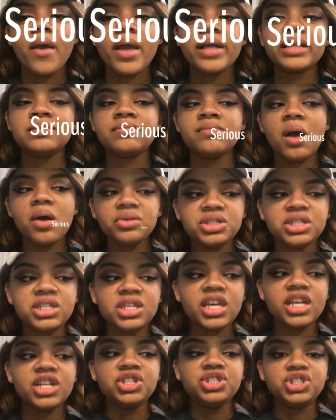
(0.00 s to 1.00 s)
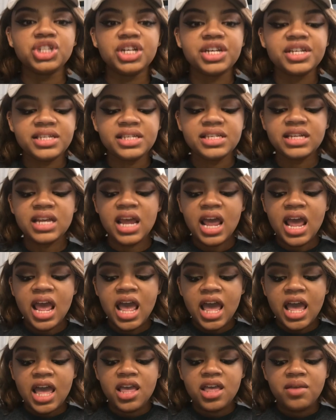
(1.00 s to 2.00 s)
It's mostly just
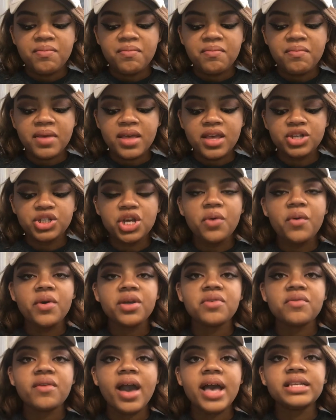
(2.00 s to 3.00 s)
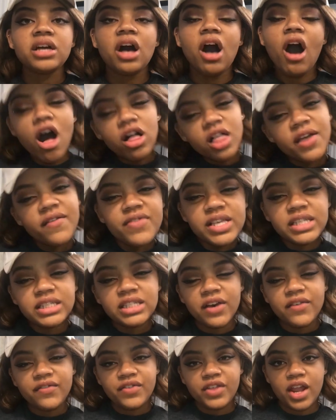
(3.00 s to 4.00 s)
me showing you guys all of the
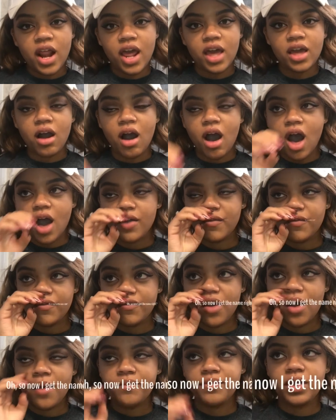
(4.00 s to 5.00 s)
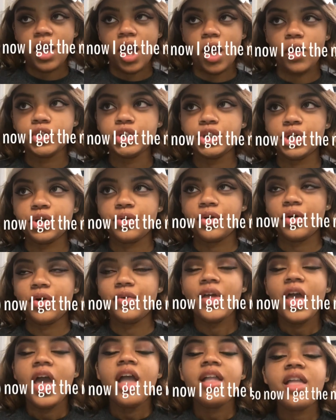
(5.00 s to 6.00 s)
stuff that I got from the Dollar General.